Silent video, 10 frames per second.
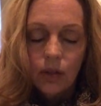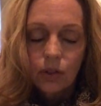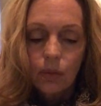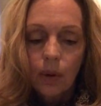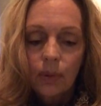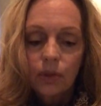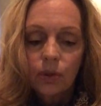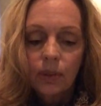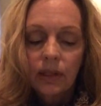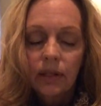So what we're
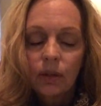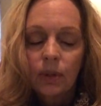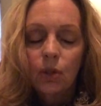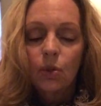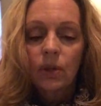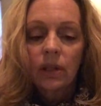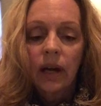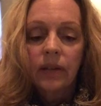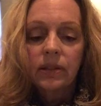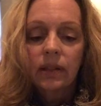doing here, we're
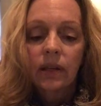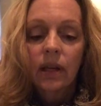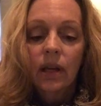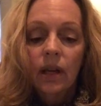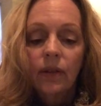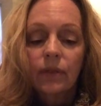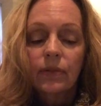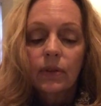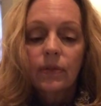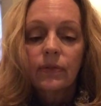utilizing the
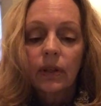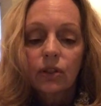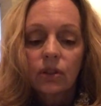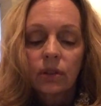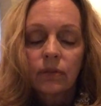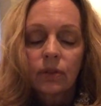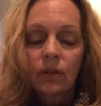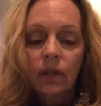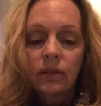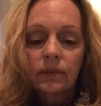full function of your
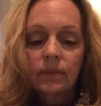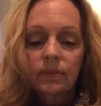lung.